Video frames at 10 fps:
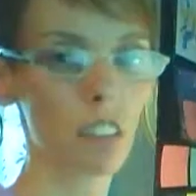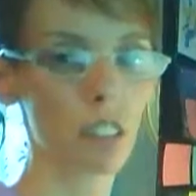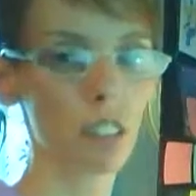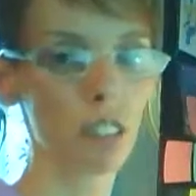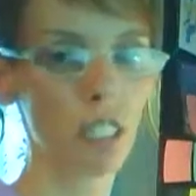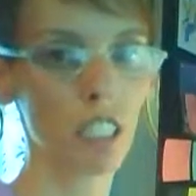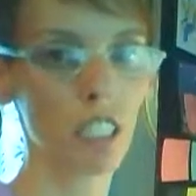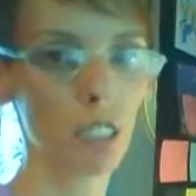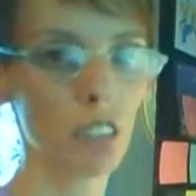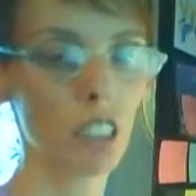whole
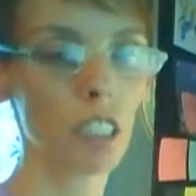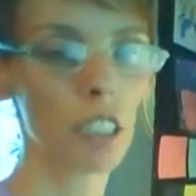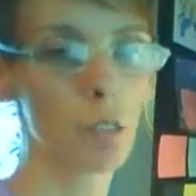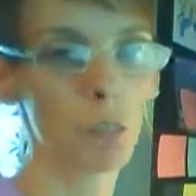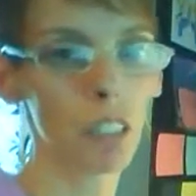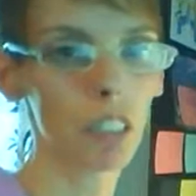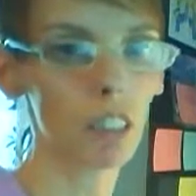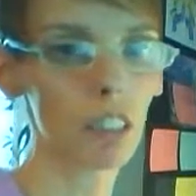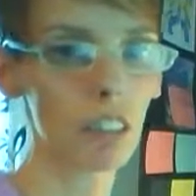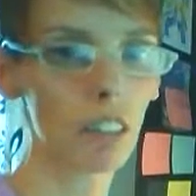unit explains